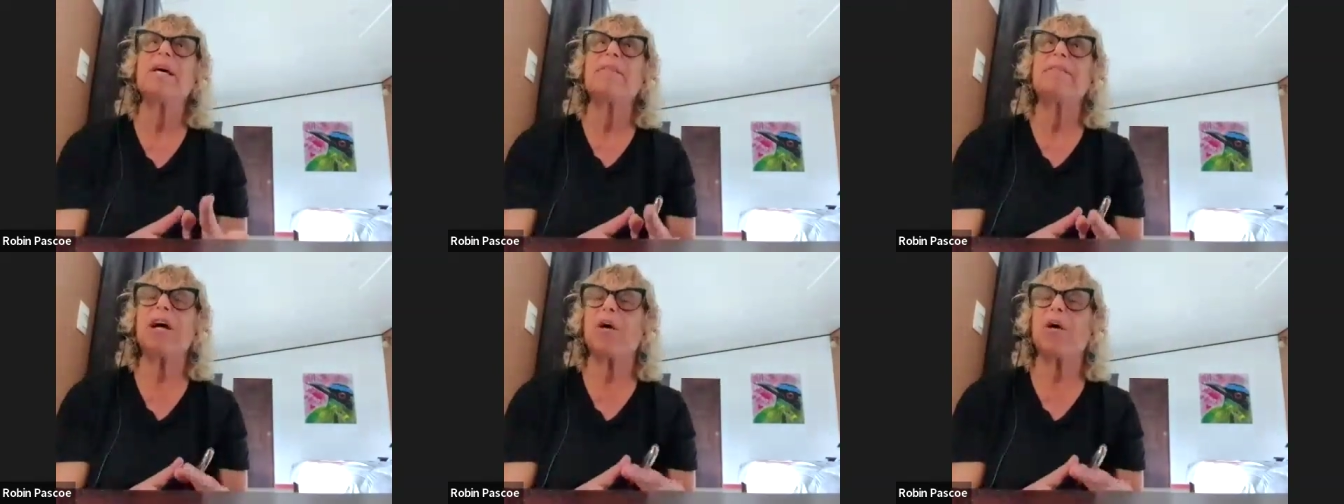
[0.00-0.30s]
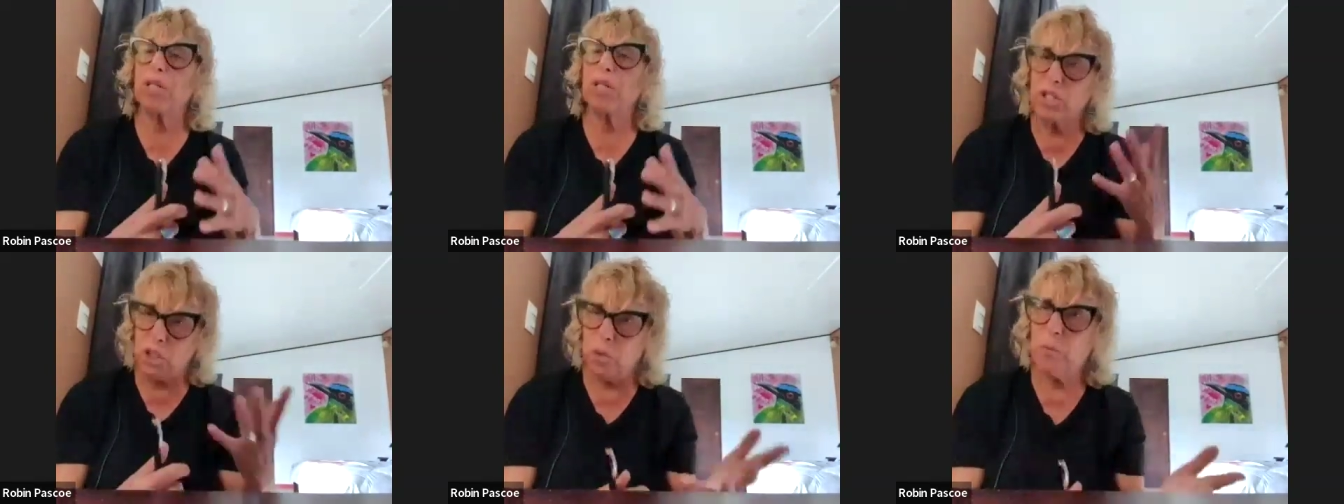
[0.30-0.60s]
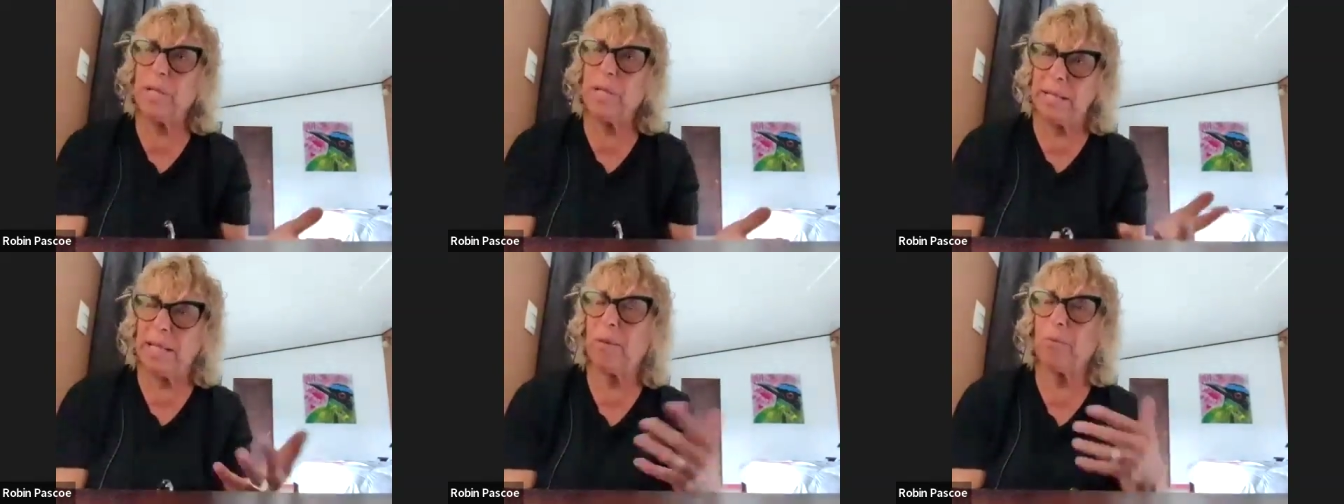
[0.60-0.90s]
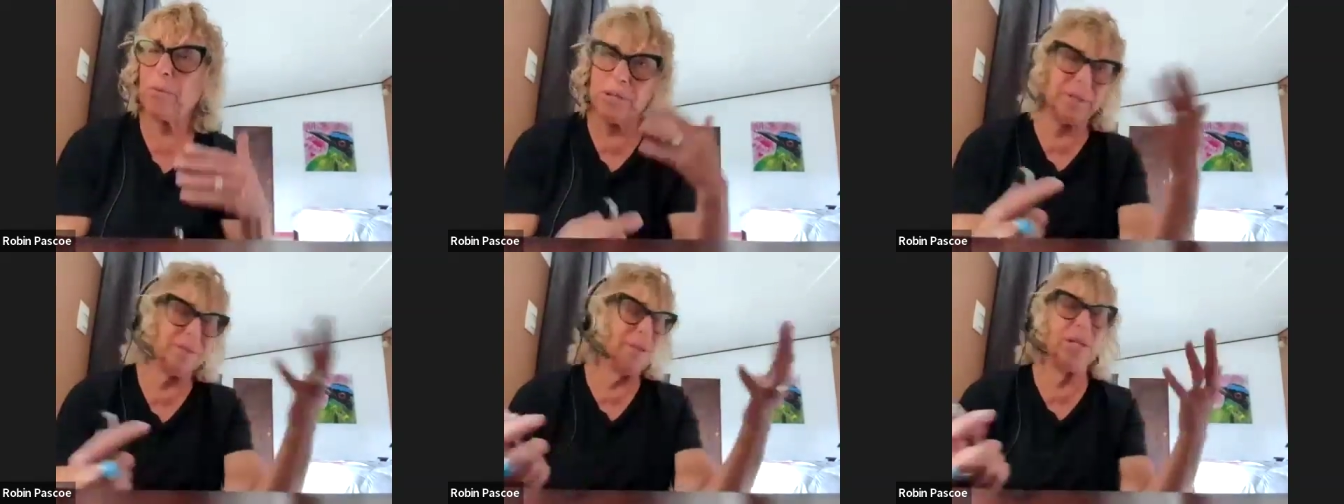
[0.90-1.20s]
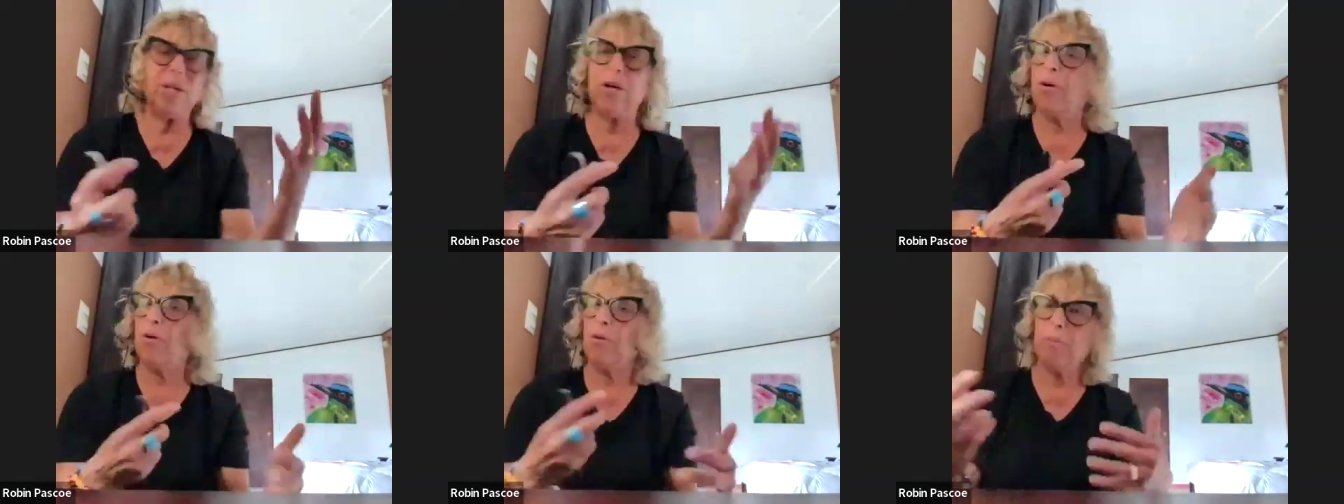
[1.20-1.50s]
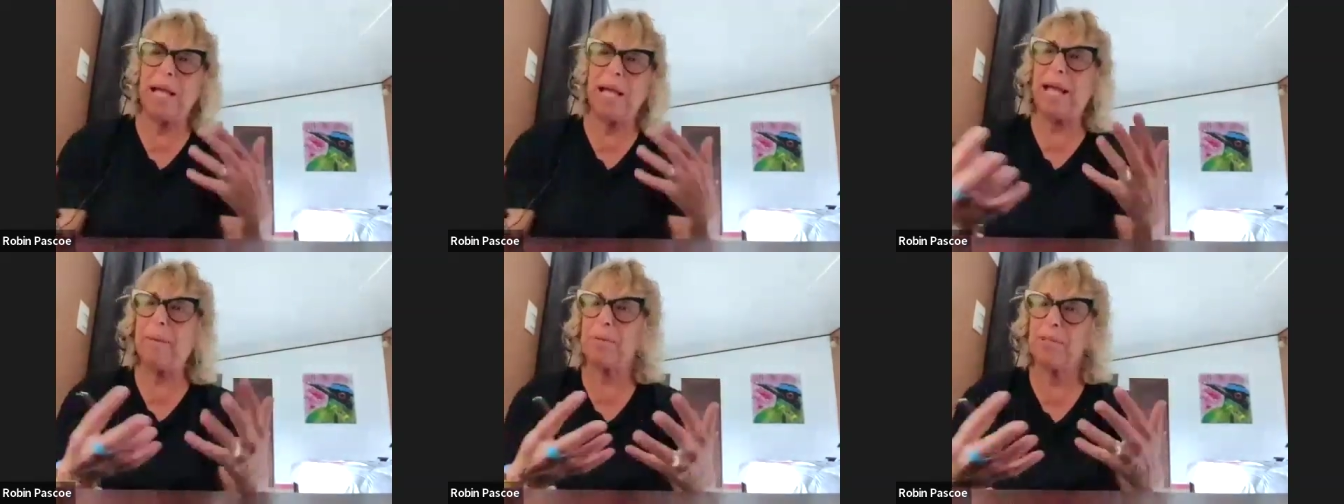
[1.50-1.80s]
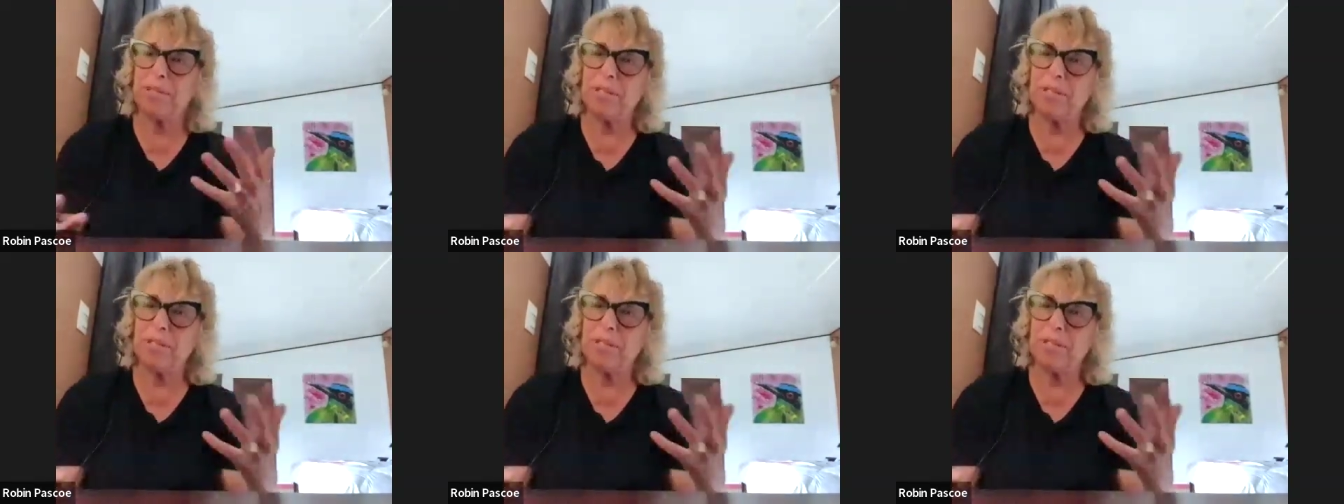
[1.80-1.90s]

that we're, you know, able